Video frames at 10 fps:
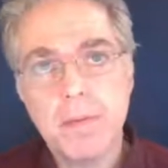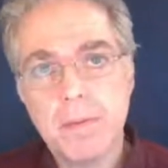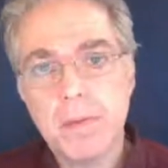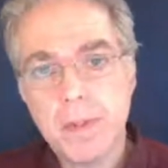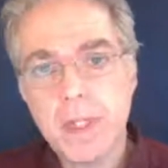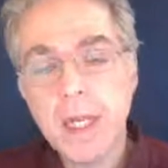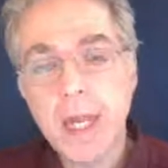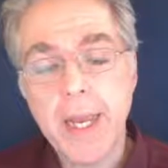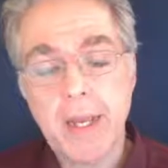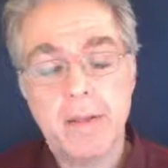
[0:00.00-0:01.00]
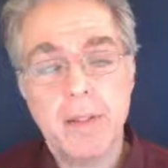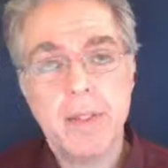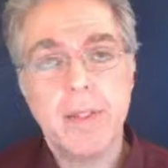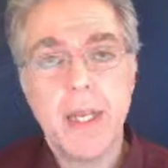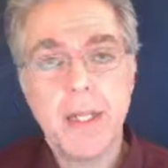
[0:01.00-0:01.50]
delay
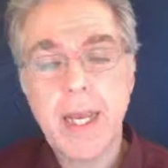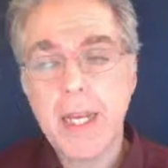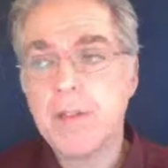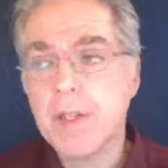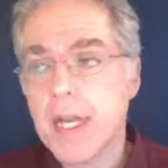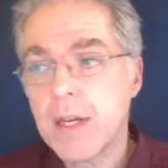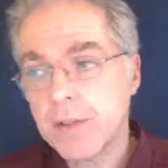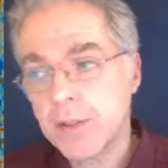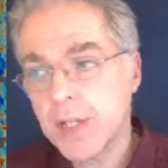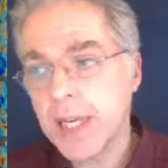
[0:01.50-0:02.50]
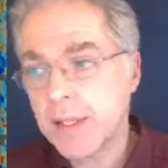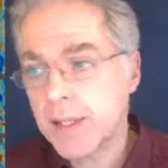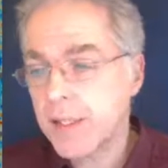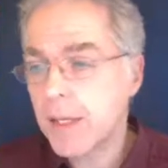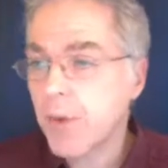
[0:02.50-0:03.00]
taken into account, you get this
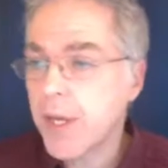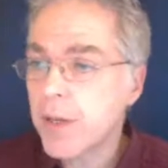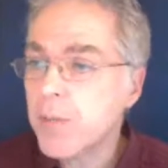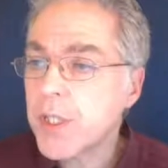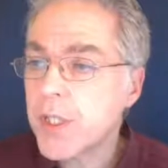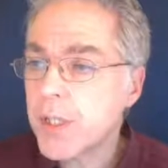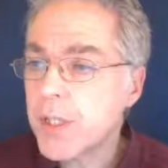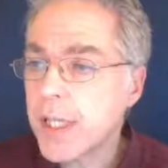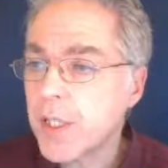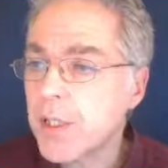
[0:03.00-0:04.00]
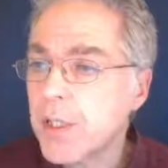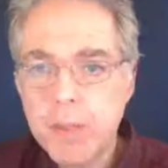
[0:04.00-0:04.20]
number here, which is essential.